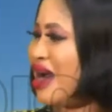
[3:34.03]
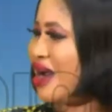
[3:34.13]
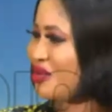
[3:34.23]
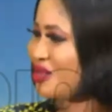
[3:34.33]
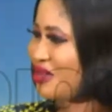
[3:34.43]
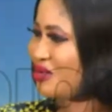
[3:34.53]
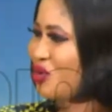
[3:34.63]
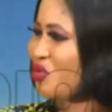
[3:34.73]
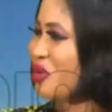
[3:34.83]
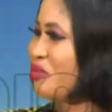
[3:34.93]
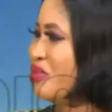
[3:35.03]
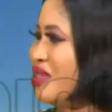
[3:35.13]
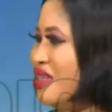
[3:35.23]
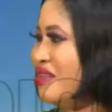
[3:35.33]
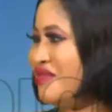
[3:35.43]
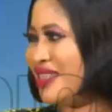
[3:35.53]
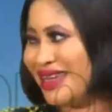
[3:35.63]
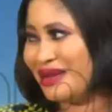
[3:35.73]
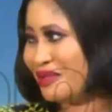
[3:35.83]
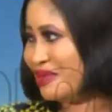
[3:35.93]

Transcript: out, who will believe them?